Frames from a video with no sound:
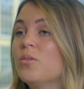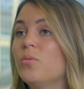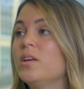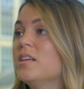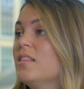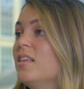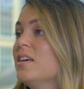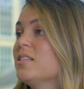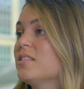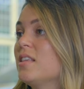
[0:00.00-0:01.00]
we did
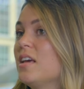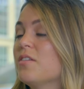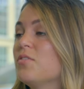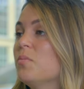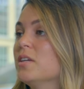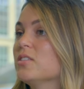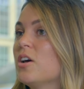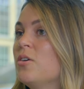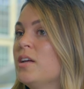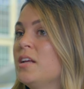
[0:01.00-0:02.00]
this thing a few months
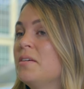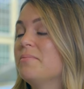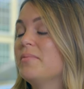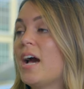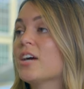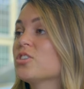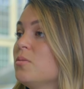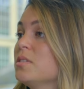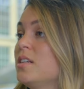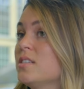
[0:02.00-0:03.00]
ago and it actually
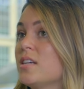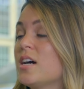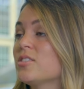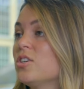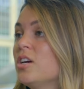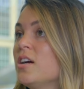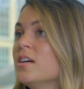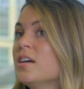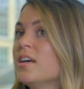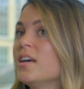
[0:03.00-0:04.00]
was a
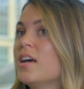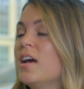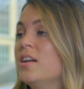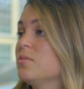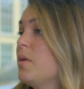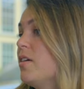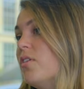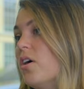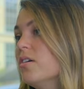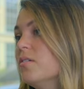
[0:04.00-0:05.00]
disaster and it's my
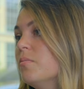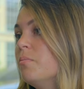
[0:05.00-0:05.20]
fault.